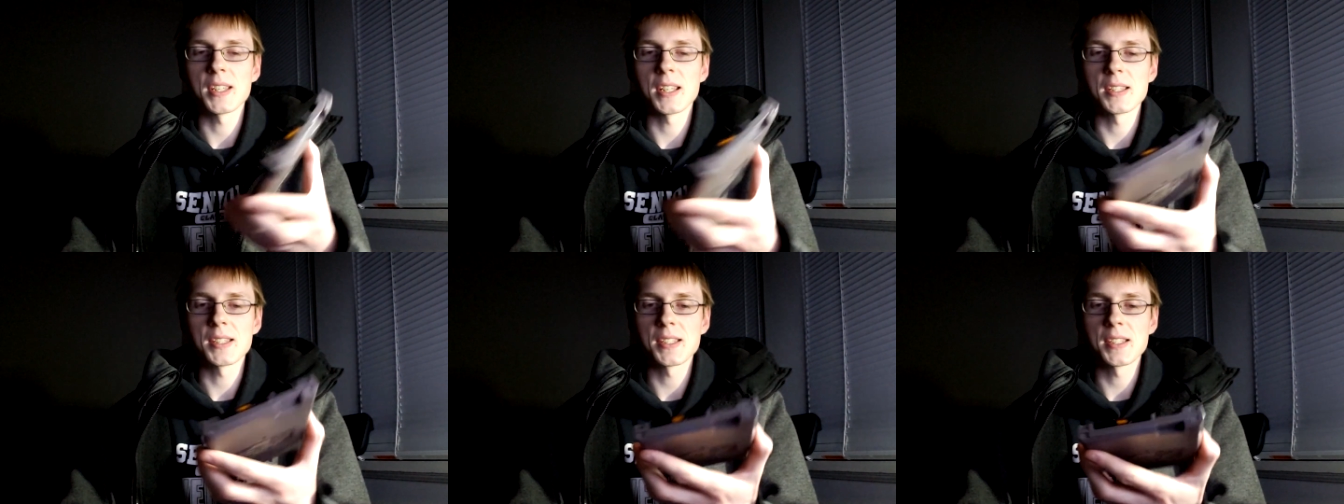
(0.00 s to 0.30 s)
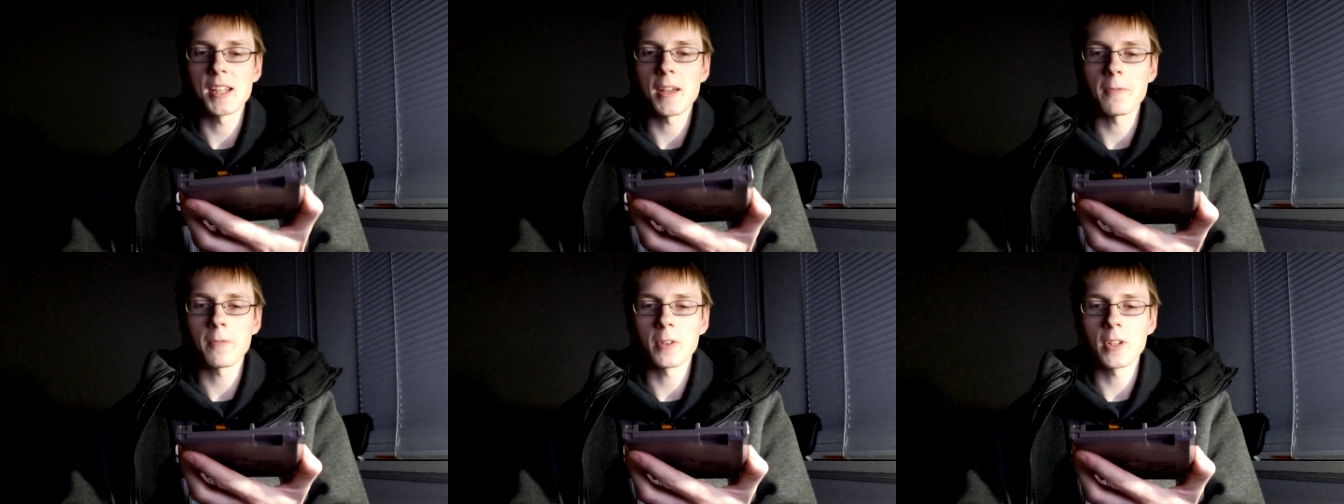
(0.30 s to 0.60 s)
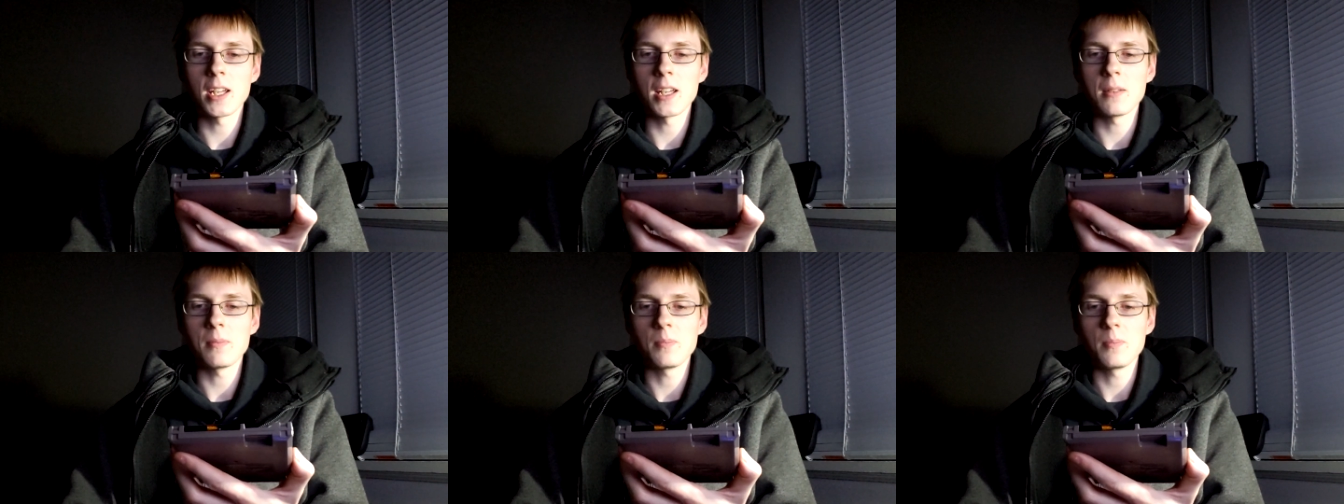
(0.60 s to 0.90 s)
It's
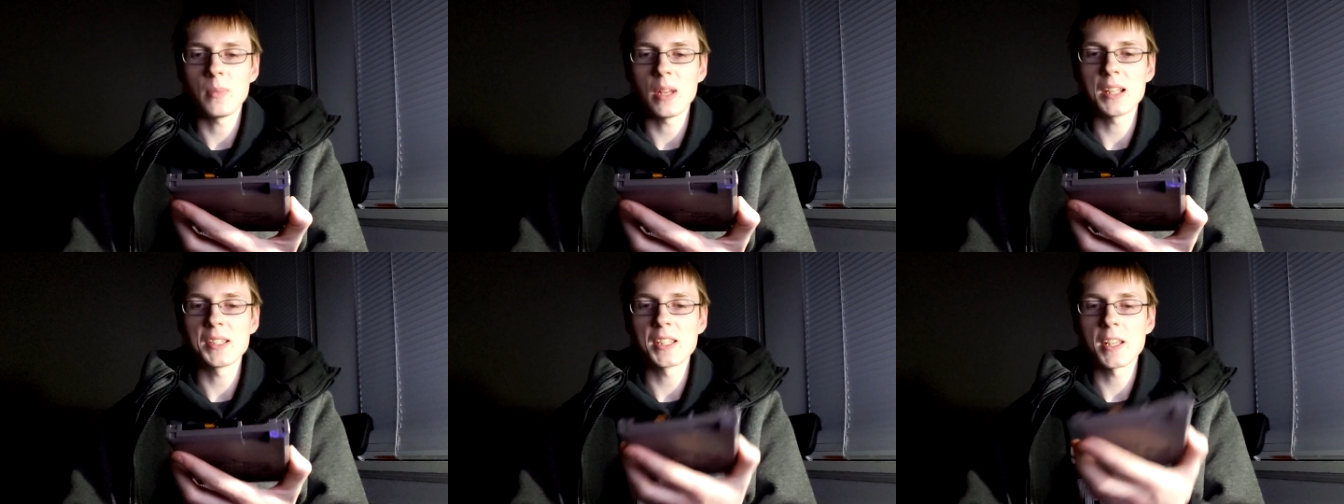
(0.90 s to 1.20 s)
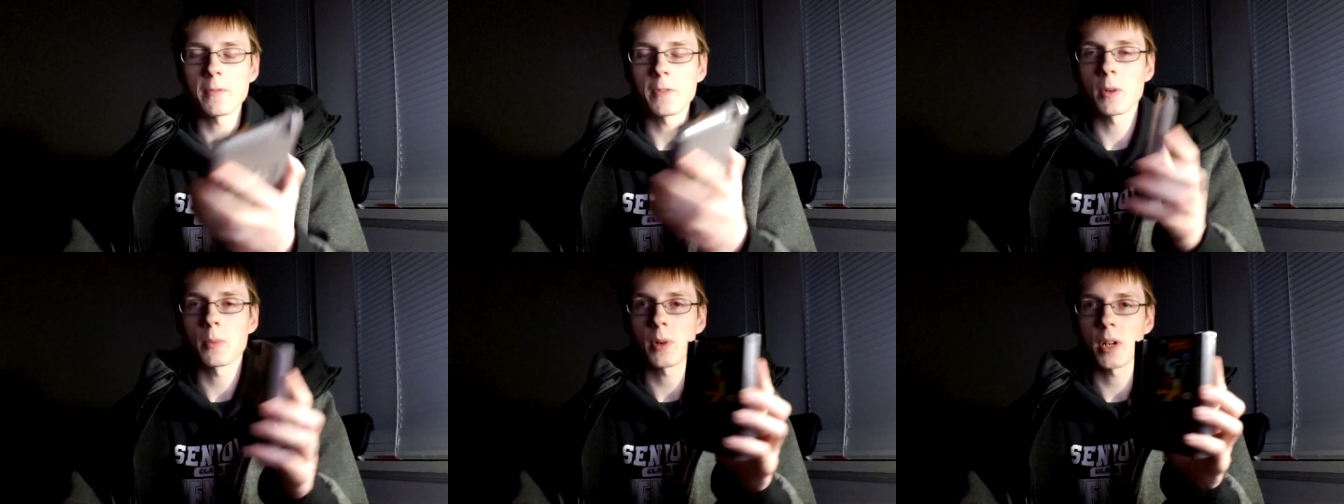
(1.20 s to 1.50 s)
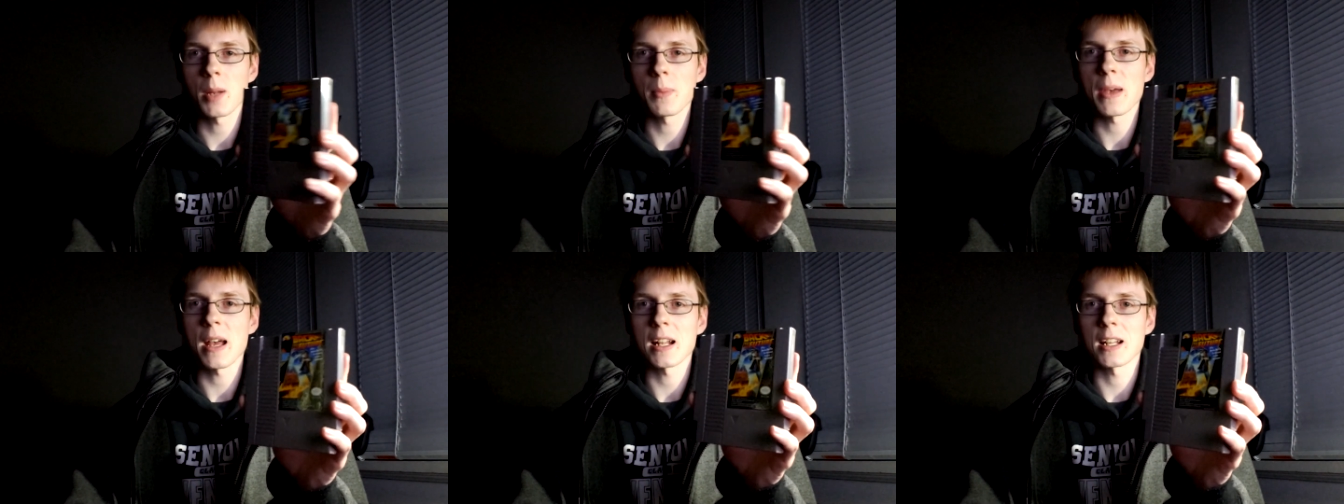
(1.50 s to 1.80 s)
definitely it's definitely a
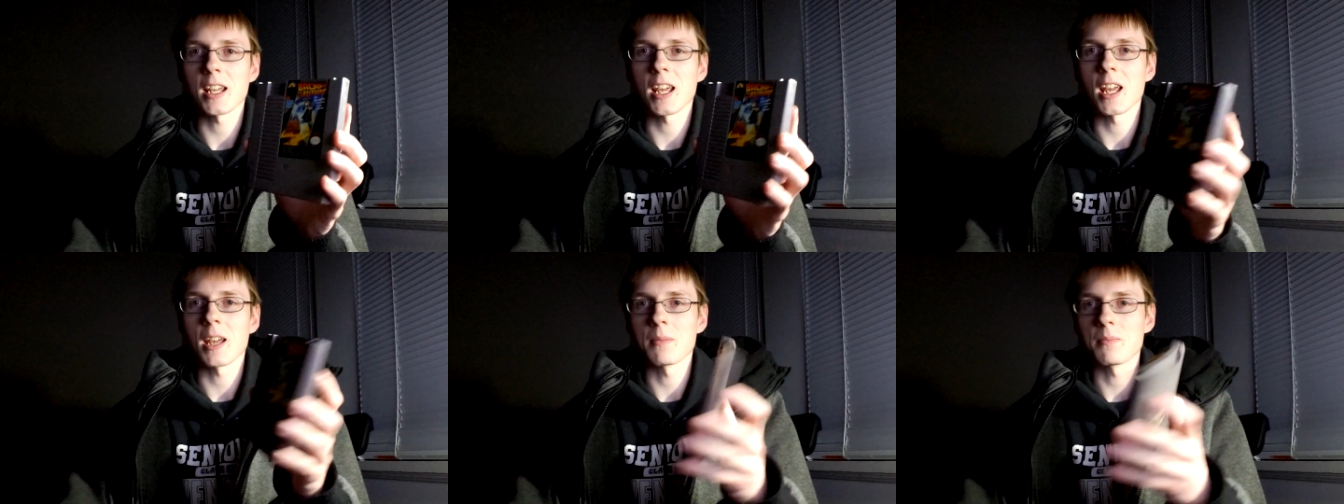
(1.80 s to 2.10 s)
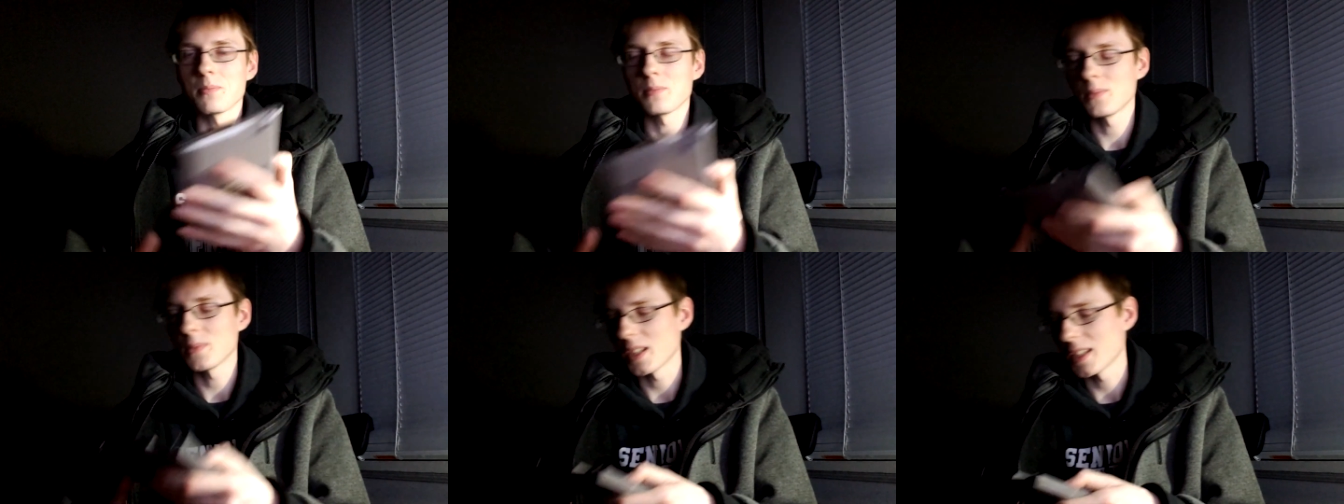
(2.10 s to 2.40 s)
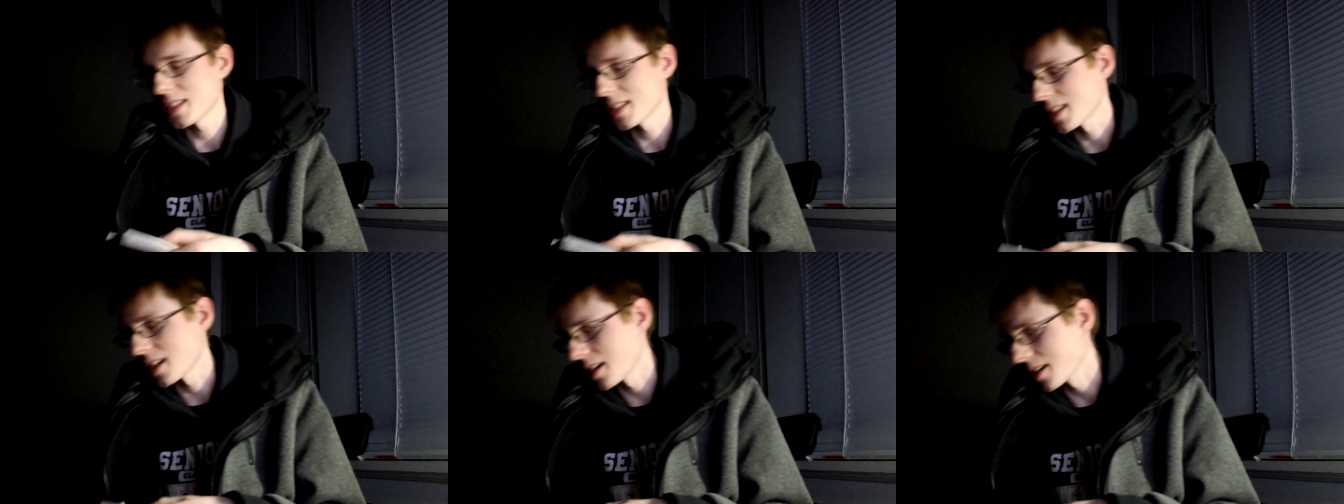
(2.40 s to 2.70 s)
pretty bad game.
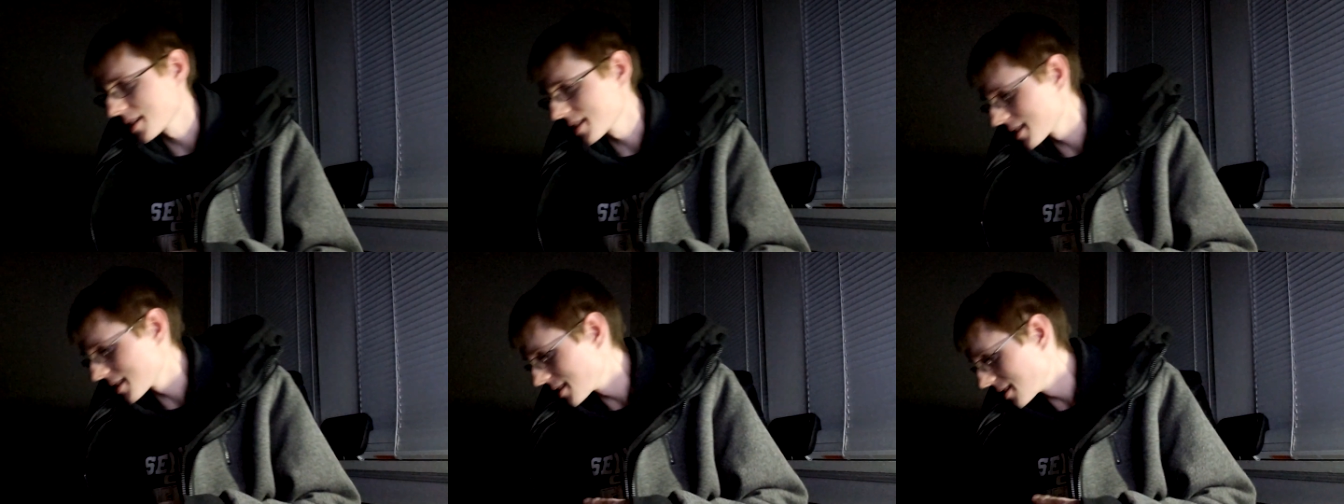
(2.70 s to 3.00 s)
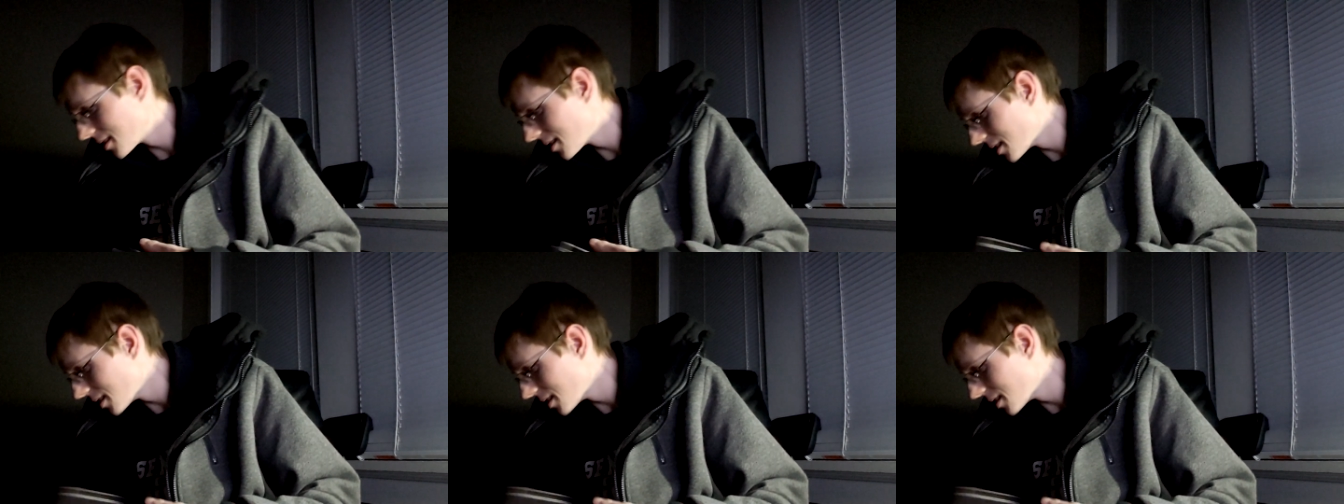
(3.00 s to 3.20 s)
It sucks.